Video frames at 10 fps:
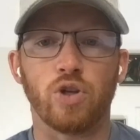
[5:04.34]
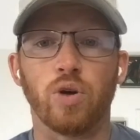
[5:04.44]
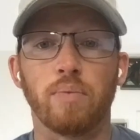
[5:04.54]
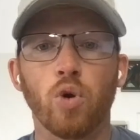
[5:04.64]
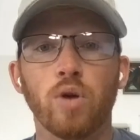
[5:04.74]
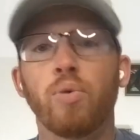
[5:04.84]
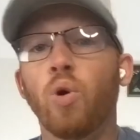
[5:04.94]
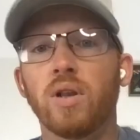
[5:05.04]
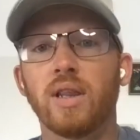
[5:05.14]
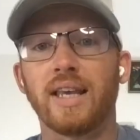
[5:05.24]
them to do, and more
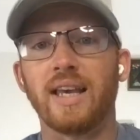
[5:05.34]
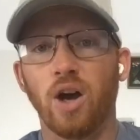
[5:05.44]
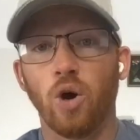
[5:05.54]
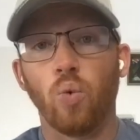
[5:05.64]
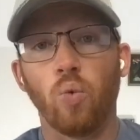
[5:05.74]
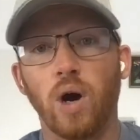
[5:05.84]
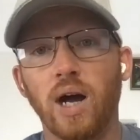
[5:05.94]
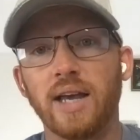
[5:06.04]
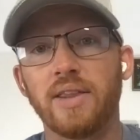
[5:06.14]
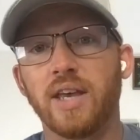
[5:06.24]
importantly,
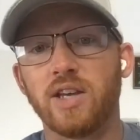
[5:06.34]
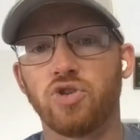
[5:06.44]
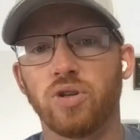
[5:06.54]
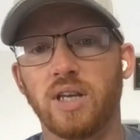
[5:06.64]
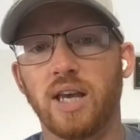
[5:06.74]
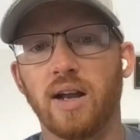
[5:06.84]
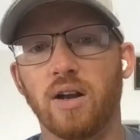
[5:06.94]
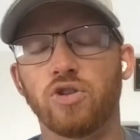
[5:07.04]
why they should care.